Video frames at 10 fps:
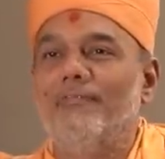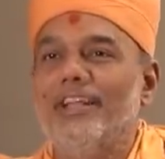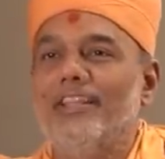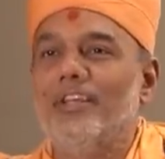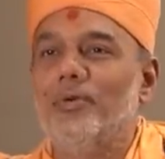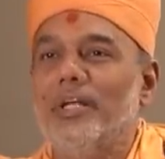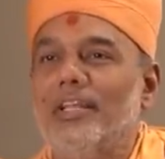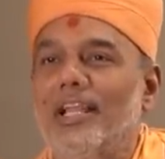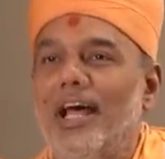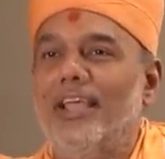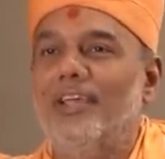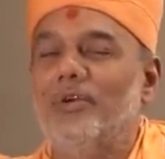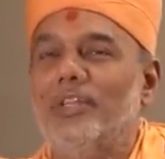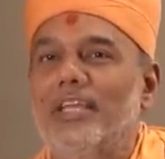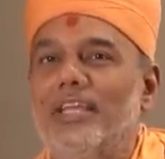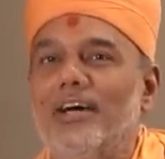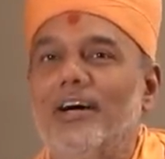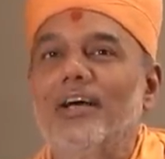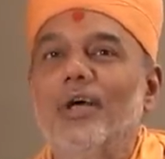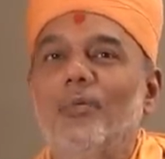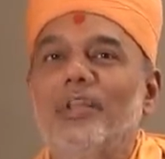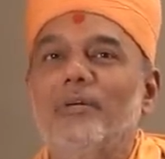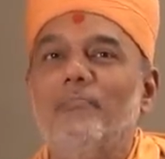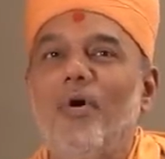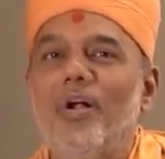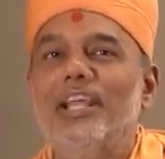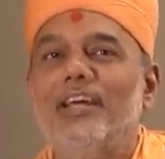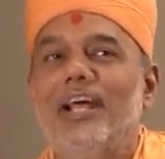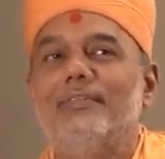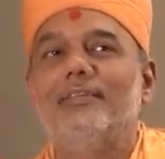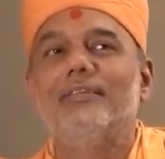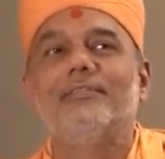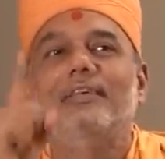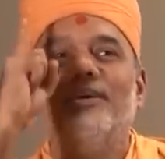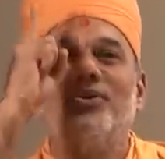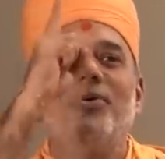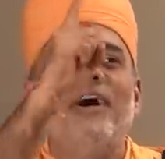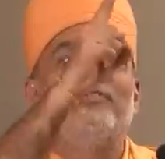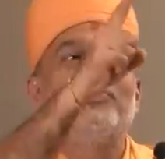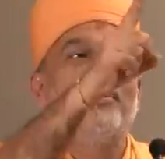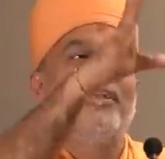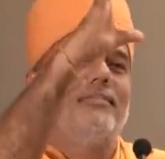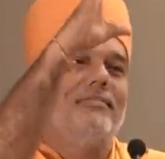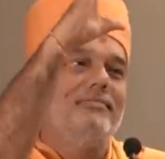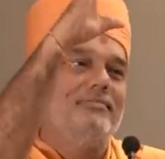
Whether you are the lion or the deer, when the morning rises, you have to run.